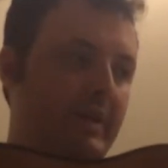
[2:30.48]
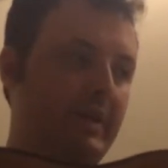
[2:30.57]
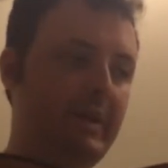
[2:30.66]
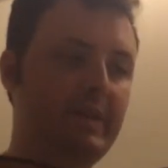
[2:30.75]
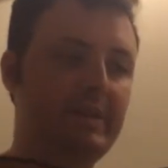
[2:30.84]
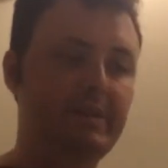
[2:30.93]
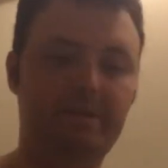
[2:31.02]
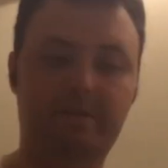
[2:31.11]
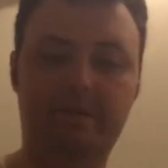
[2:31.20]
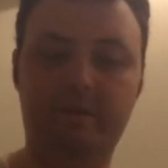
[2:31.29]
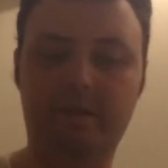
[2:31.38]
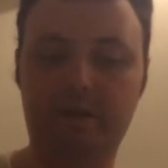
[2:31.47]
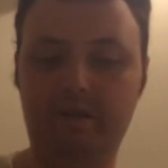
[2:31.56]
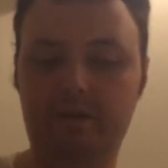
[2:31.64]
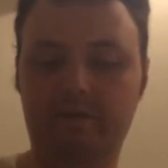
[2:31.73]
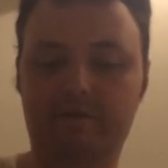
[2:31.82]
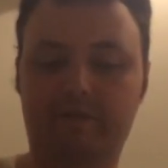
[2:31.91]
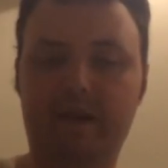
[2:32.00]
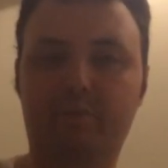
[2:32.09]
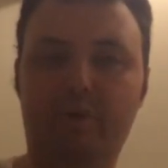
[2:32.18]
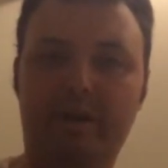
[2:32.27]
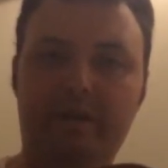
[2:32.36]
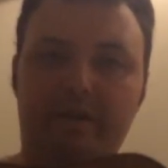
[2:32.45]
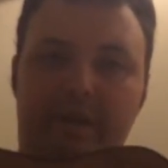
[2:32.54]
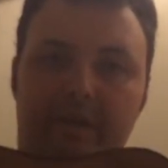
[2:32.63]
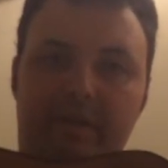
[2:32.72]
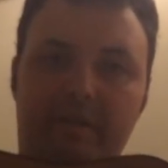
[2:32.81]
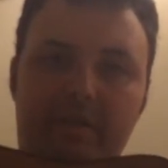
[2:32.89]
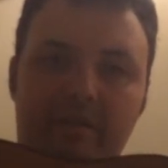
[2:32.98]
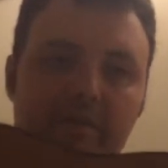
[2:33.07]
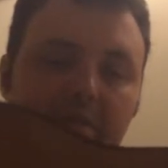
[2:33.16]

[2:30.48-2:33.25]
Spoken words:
is the vibrating length of